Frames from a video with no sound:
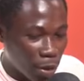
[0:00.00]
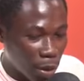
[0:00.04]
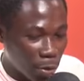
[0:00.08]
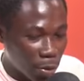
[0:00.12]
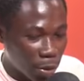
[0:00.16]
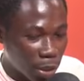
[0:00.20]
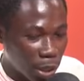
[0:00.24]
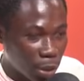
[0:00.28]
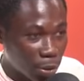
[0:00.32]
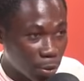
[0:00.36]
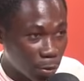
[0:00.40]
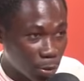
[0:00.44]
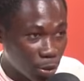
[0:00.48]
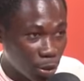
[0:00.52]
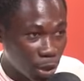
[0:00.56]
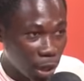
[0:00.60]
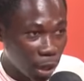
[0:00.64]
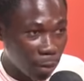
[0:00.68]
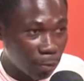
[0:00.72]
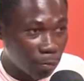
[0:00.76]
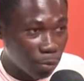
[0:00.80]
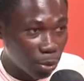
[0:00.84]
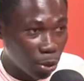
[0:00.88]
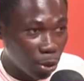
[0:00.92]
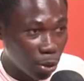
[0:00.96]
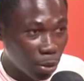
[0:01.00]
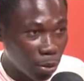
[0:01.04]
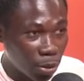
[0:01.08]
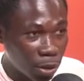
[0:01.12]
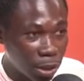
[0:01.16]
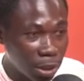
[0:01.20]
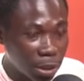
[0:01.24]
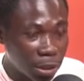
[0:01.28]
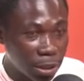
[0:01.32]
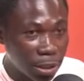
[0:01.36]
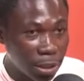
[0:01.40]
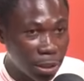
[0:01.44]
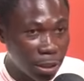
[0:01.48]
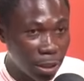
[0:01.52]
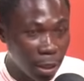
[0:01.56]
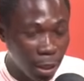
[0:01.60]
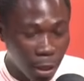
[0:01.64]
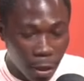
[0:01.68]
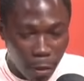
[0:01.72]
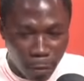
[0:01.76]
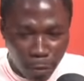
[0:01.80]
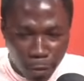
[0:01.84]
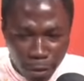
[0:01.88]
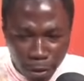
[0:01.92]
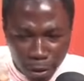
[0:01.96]
mo ye no do e bro nti
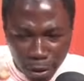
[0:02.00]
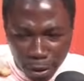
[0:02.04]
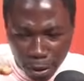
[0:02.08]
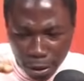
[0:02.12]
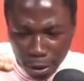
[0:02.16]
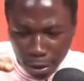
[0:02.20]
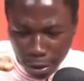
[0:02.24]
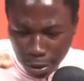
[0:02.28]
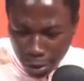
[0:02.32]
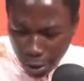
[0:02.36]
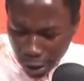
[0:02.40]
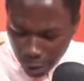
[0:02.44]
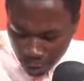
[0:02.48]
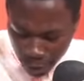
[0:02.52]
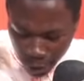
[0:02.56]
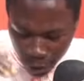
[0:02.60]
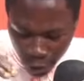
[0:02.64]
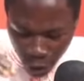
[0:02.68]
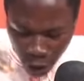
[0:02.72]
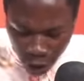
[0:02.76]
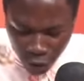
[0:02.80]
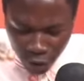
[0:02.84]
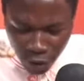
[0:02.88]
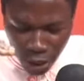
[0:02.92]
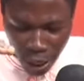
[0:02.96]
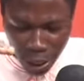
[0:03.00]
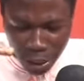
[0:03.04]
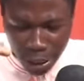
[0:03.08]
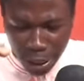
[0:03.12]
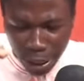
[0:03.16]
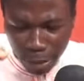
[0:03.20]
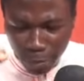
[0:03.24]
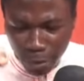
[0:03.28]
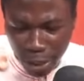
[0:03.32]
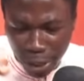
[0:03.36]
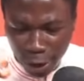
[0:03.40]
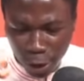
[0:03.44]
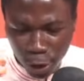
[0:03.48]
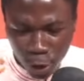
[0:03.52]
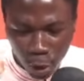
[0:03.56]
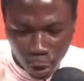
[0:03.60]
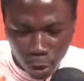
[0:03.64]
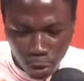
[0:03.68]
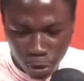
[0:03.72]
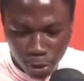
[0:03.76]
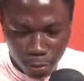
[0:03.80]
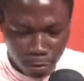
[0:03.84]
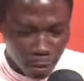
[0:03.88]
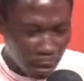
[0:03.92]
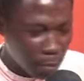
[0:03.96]
me dem me watch ka kana me
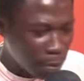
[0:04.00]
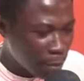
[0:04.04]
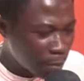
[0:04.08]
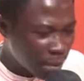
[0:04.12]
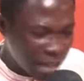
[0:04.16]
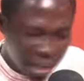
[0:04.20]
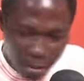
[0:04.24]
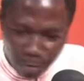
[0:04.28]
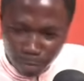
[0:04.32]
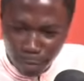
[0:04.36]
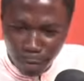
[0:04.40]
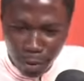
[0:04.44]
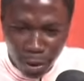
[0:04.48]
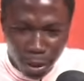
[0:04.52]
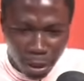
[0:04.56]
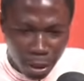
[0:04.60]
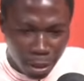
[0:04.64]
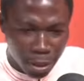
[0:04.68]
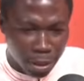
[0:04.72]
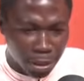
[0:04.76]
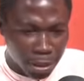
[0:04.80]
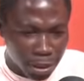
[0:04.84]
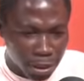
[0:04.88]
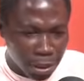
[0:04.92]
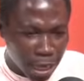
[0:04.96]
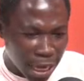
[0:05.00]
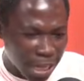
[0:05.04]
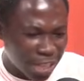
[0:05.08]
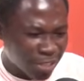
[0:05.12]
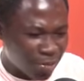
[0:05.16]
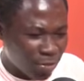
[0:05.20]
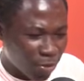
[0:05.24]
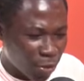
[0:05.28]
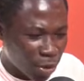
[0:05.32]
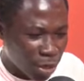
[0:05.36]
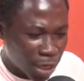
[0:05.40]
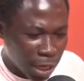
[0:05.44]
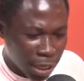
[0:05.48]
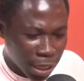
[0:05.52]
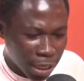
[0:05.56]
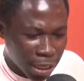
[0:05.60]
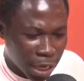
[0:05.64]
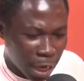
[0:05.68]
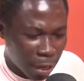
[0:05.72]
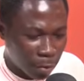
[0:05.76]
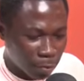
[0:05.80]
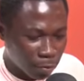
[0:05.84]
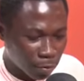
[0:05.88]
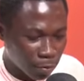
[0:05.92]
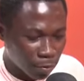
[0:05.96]
short but me ni giant for na ni
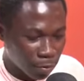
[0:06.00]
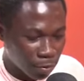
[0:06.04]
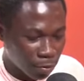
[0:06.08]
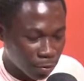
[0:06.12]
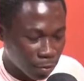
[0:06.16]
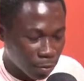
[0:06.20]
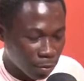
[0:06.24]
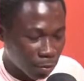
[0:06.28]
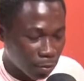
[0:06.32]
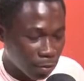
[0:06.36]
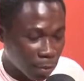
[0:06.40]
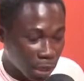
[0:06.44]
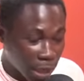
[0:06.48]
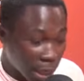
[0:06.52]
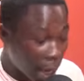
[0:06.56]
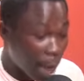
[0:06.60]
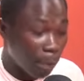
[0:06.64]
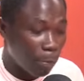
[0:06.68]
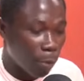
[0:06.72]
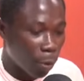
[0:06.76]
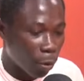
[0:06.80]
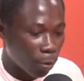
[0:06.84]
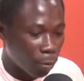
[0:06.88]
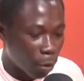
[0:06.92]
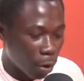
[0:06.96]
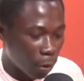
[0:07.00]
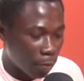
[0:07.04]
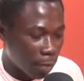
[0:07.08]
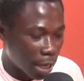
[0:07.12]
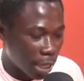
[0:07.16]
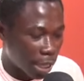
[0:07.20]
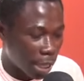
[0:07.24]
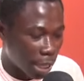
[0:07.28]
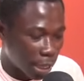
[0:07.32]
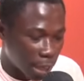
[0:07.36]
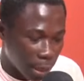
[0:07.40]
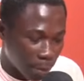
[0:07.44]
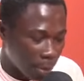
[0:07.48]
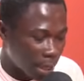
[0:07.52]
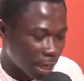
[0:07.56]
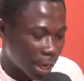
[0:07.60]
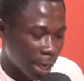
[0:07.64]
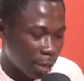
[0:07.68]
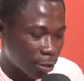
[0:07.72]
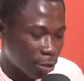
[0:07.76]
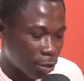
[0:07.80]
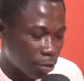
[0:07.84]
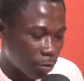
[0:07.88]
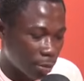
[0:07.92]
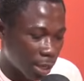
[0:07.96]
nam me cap on me ye ni me ka
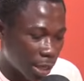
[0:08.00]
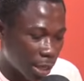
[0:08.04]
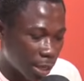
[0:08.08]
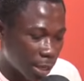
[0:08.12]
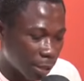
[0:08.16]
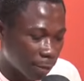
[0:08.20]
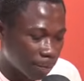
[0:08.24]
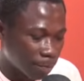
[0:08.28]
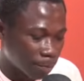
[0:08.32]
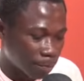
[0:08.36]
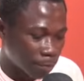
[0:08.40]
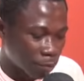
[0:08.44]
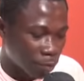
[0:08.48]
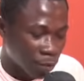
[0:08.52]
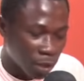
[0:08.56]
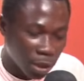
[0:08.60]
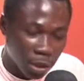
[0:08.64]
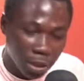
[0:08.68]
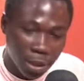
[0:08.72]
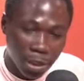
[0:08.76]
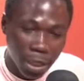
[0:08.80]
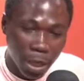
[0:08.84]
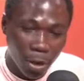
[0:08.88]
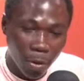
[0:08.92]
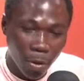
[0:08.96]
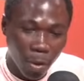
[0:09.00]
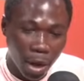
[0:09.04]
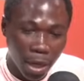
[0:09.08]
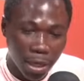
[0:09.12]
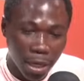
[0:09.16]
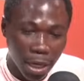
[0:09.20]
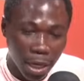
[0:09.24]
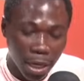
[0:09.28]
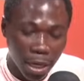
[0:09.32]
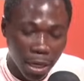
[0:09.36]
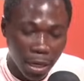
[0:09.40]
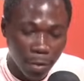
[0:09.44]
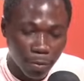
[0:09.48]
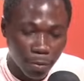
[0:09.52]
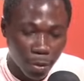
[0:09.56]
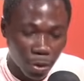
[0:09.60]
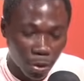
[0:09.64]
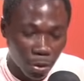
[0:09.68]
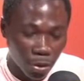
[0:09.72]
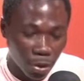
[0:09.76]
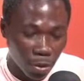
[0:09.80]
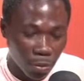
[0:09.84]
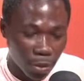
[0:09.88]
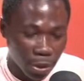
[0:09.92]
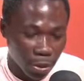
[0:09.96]
no me nti e ko na e bro
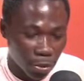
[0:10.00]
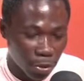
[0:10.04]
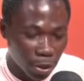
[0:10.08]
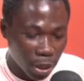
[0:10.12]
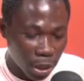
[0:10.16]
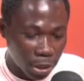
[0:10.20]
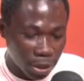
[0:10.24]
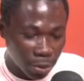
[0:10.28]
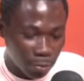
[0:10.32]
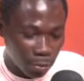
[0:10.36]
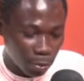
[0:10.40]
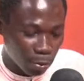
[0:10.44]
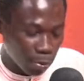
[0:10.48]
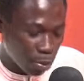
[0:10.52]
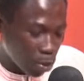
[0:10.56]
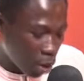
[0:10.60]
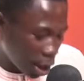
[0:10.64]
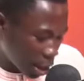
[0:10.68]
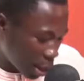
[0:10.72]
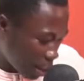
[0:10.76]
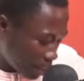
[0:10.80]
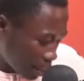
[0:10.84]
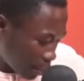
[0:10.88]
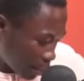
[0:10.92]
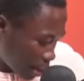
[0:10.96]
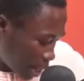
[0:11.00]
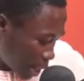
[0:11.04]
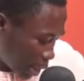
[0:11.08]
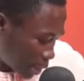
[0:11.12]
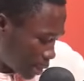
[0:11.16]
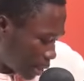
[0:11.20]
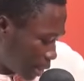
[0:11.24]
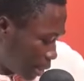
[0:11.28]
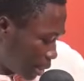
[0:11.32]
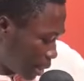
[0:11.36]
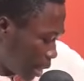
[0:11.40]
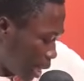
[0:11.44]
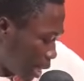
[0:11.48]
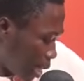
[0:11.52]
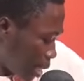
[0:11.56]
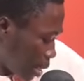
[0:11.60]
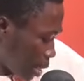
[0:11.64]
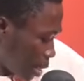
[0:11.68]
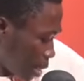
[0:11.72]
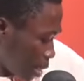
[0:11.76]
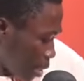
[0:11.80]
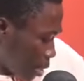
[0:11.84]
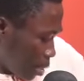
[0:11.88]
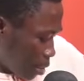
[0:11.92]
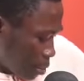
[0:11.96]
no me do ya ni bubu na me di ahihye
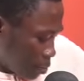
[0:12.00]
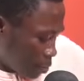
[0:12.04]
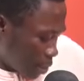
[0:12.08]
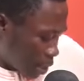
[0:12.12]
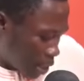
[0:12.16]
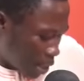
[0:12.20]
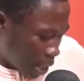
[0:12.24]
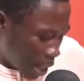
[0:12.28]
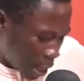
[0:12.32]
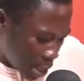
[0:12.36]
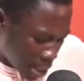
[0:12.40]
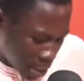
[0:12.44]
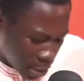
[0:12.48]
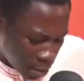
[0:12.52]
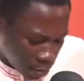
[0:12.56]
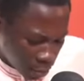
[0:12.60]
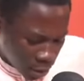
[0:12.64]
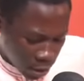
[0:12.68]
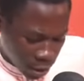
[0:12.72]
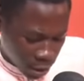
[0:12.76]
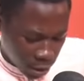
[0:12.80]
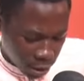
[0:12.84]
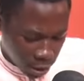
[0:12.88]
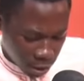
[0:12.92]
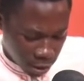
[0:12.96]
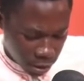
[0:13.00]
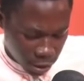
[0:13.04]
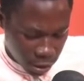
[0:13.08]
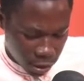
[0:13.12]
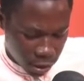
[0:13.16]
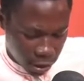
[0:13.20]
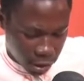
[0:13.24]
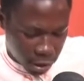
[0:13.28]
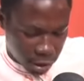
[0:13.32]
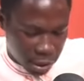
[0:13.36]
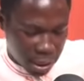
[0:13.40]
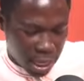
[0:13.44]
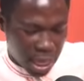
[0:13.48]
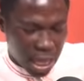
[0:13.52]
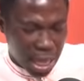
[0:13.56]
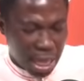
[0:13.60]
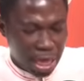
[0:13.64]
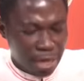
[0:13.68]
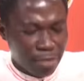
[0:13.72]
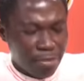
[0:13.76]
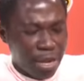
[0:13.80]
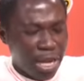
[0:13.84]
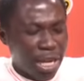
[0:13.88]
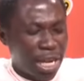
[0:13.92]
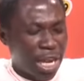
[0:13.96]
matali em sin san
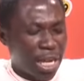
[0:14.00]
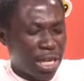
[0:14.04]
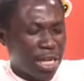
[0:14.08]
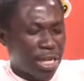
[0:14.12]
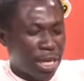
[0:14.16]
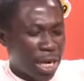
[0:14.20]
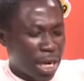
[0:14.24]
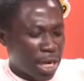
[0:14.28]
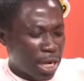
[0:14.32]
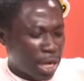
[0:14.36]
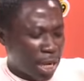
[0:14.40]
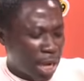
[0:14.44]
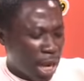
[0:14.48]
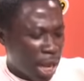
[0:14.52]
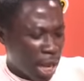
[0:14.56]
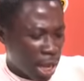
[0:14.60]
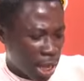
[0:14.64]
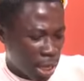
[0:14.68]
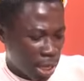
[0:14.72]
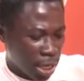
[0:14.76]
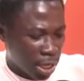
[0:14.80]
na me ka kraka